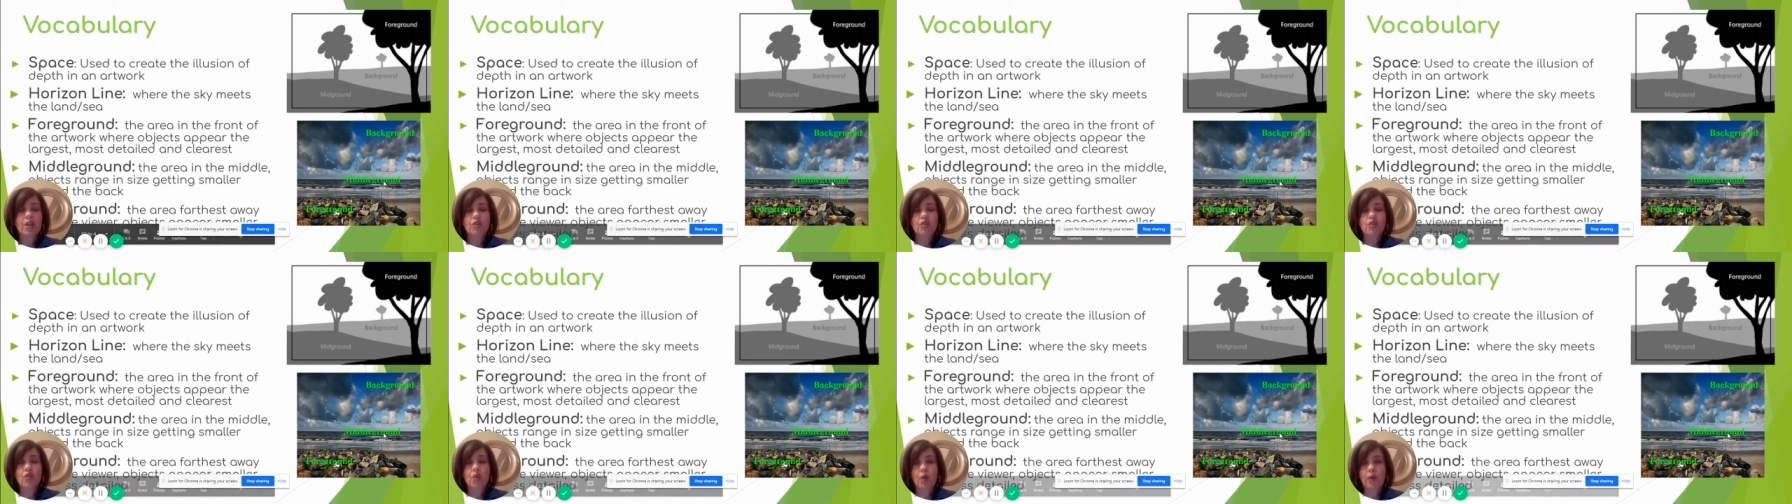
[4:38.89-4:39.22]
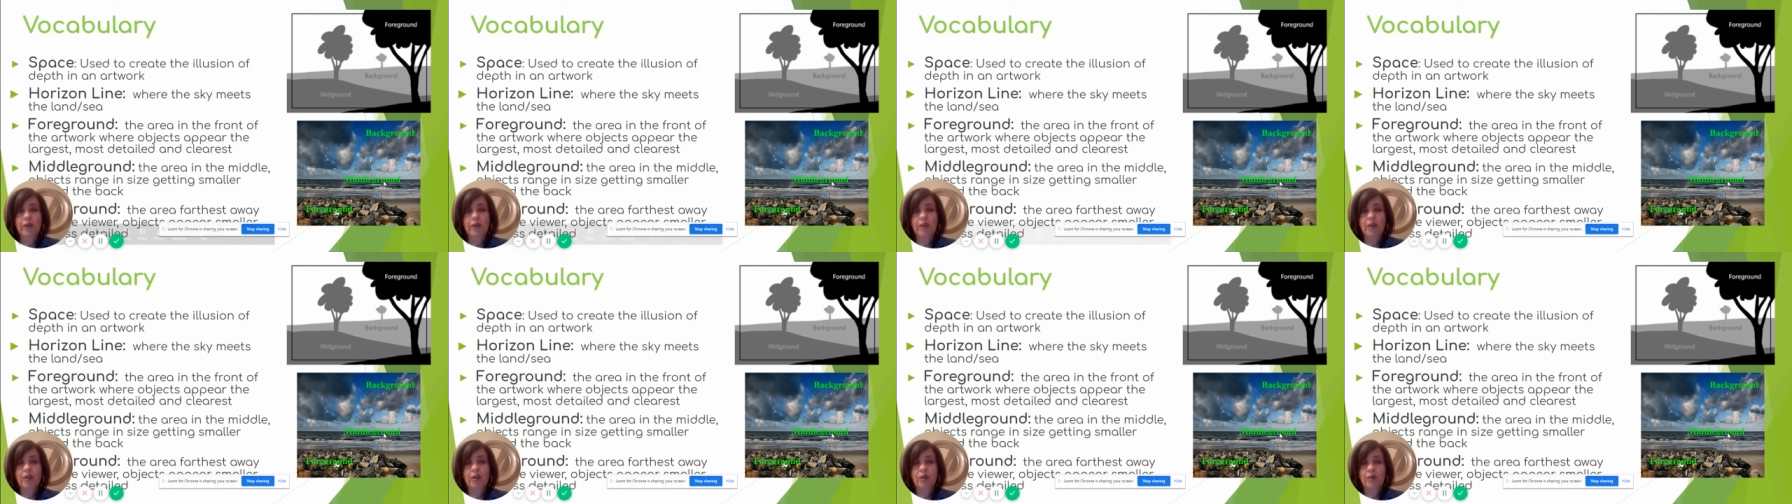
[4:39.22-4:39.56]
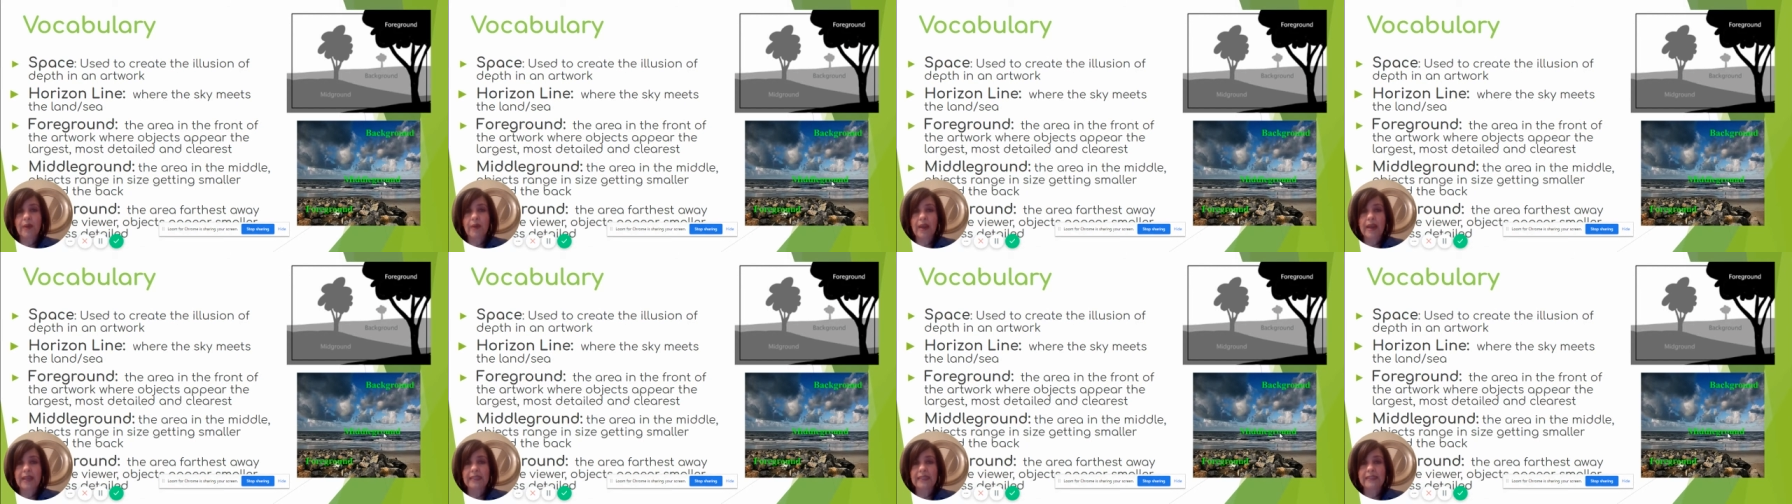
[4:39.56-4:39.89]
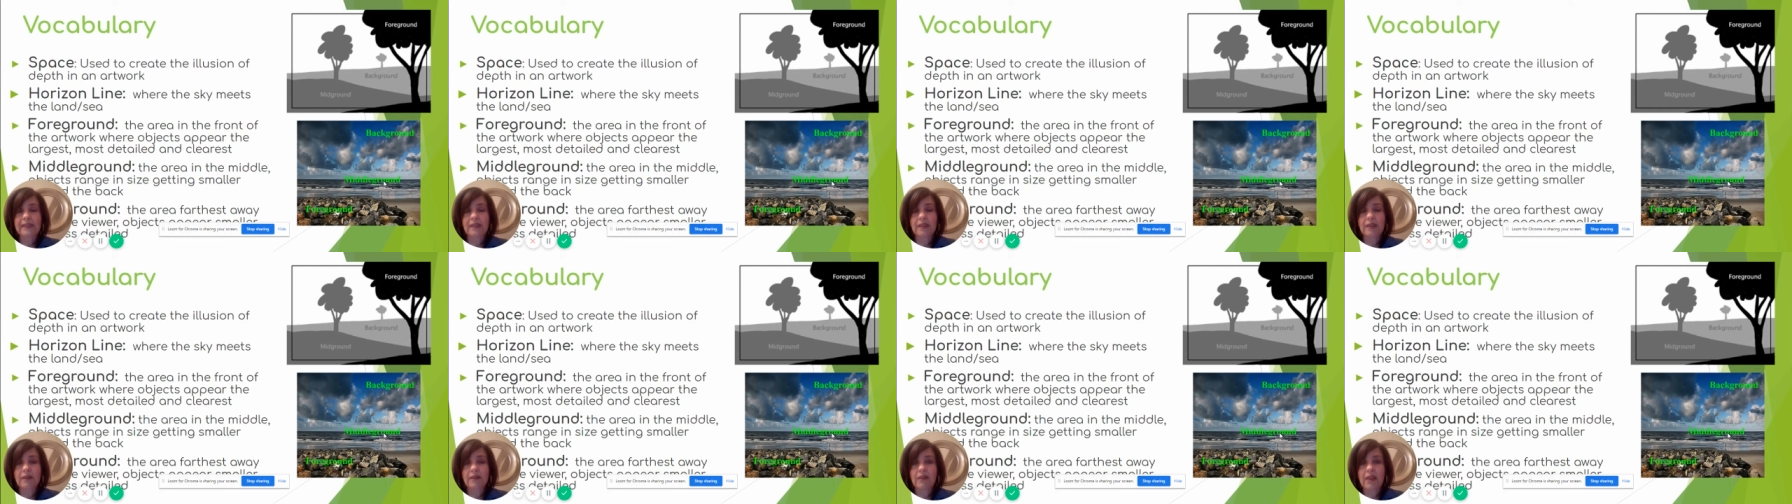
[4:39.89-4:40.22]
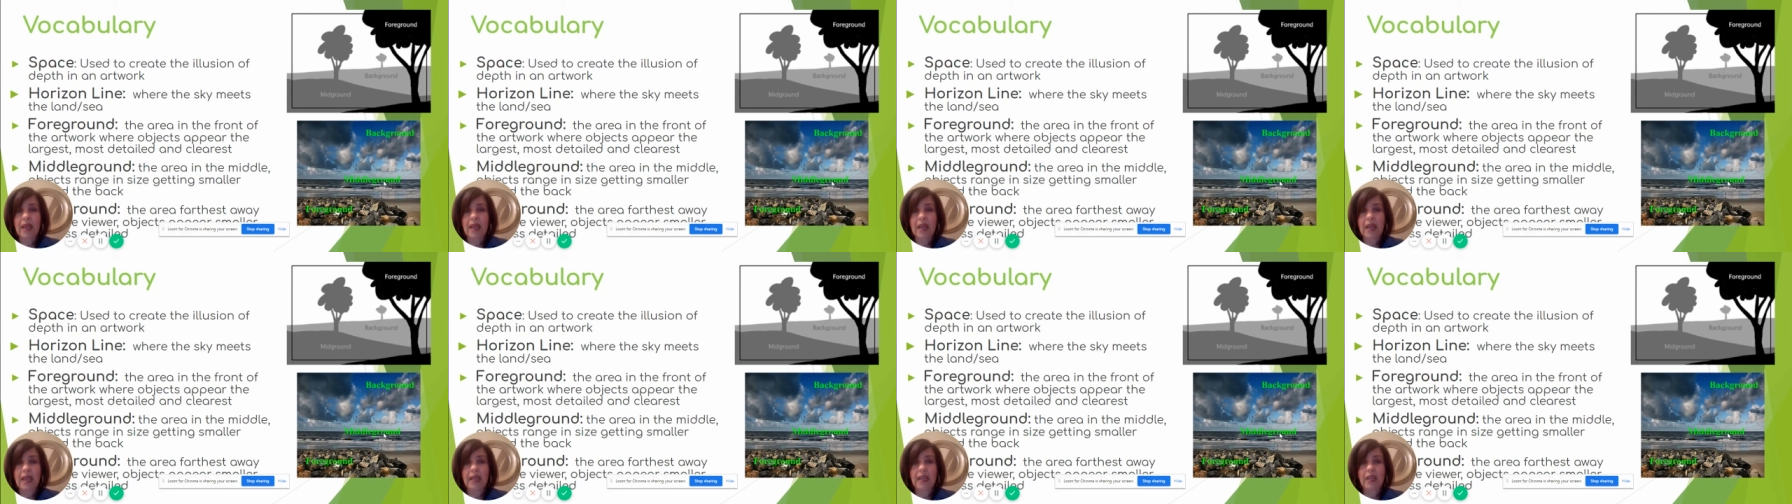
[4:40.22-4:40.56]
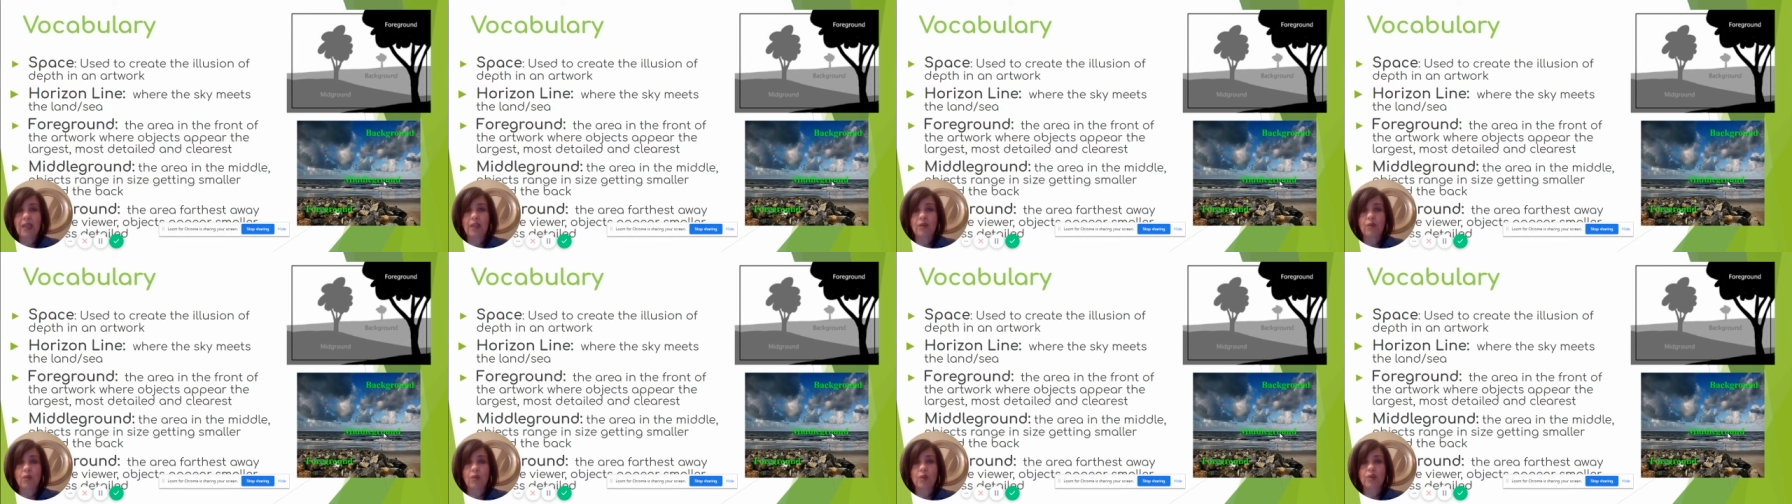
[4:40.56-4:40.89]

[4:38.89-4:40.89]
toward the horizon line